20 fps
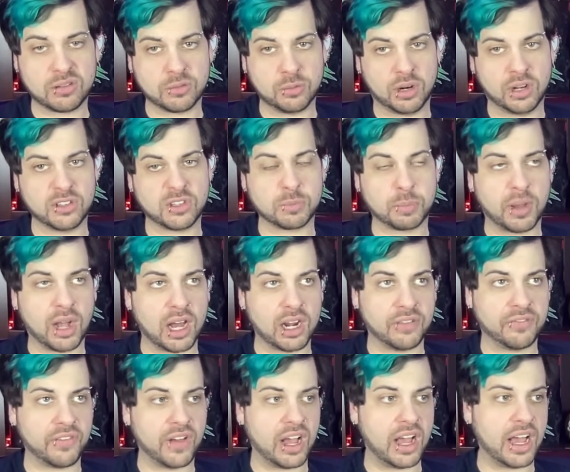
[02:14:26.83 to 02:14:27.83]
We're on
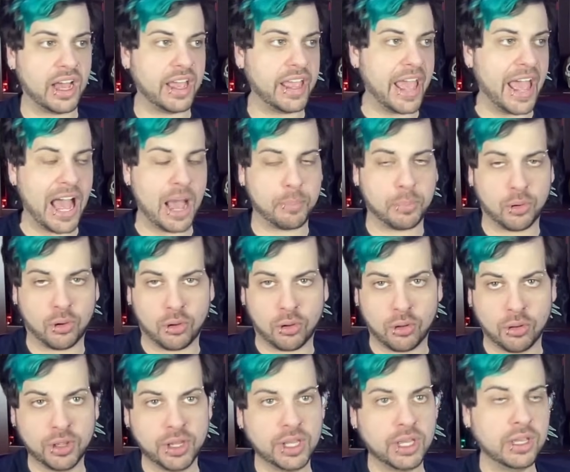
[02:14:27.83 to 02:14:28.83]
Spotify,
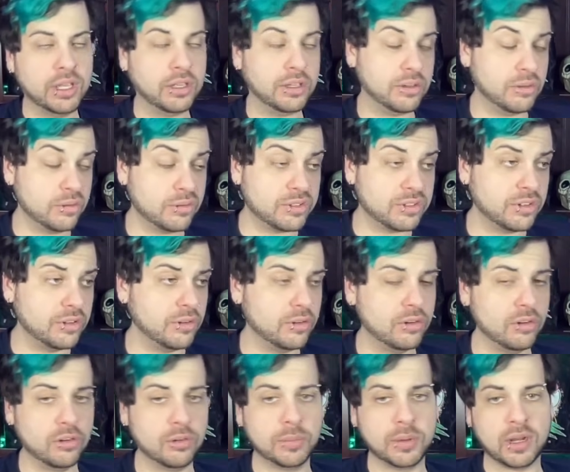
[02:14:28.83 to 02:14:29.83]
Apple,
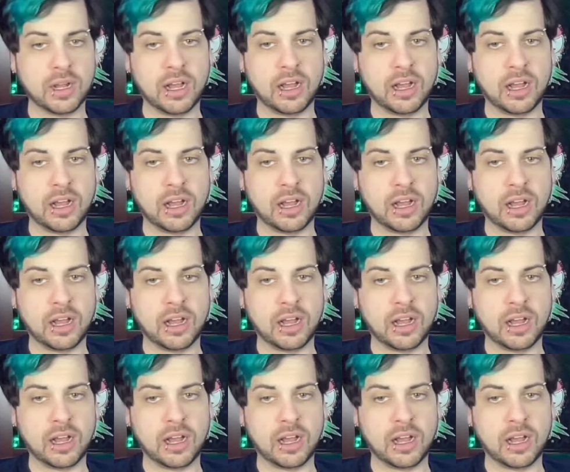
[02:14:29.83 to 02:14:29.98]
YouTube.